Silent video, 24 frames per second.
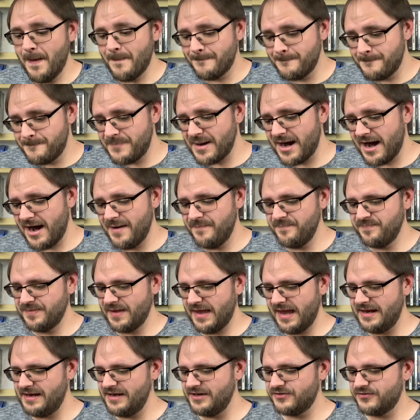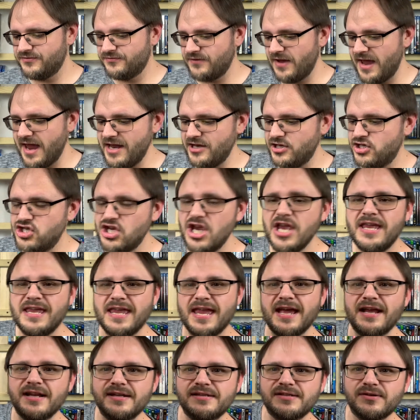but it is a
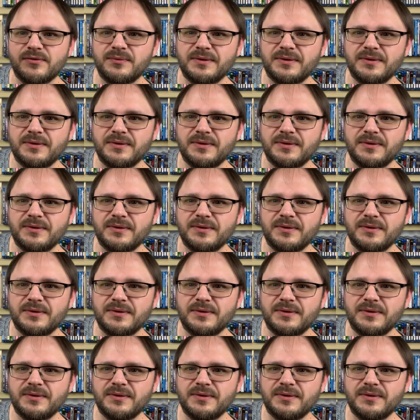GKids